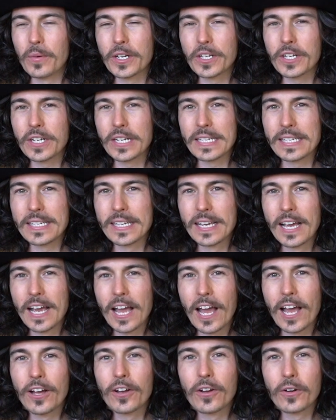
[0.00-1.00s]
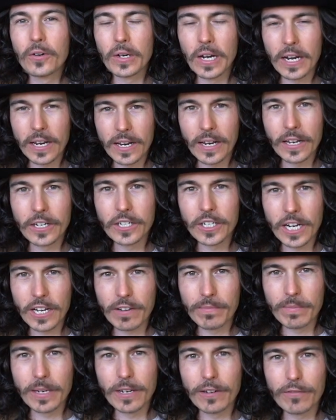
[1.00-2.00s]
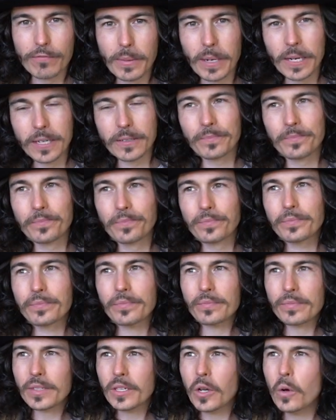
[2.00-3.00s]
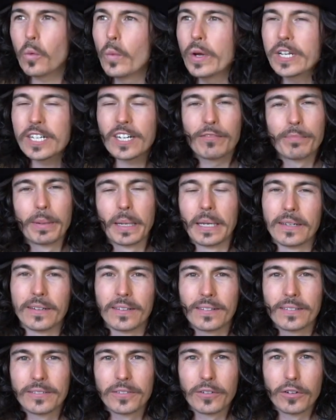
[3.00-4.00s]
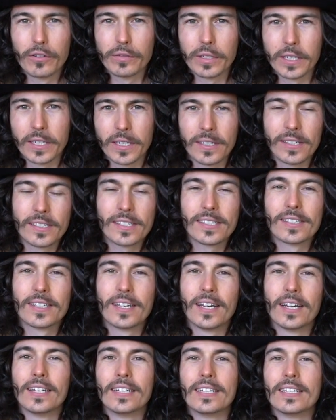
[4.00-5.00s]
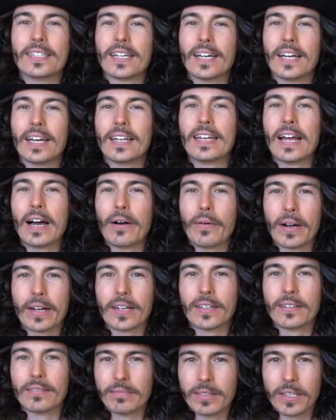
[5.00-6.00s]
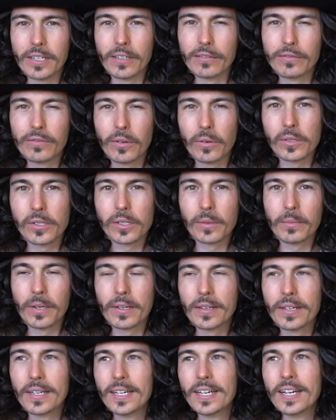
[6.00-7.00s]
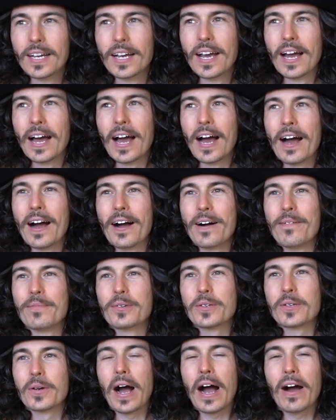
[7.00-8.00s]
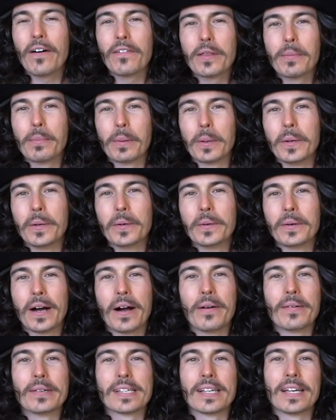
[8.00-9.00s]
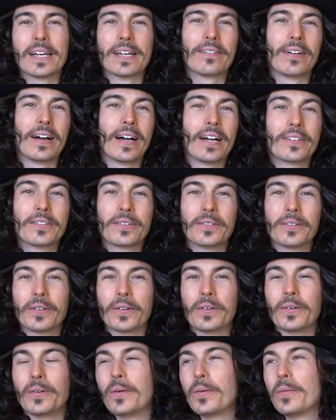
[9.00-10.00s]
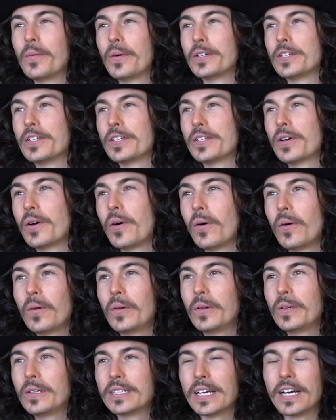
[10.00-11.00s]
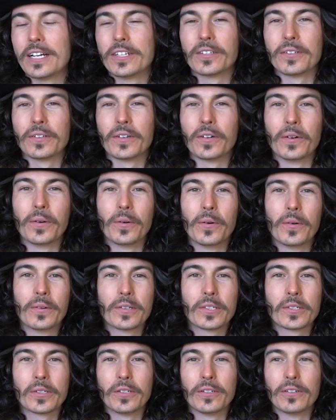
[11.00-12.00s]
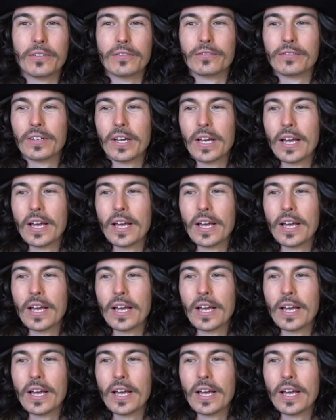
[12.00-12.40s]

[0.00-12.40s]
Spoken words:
which is a good little achievement of mine, which I've built on over the years, and now I can, you know, phone someone. So out of the blue, I was like, right, I don't know what she's called, I don't know sort of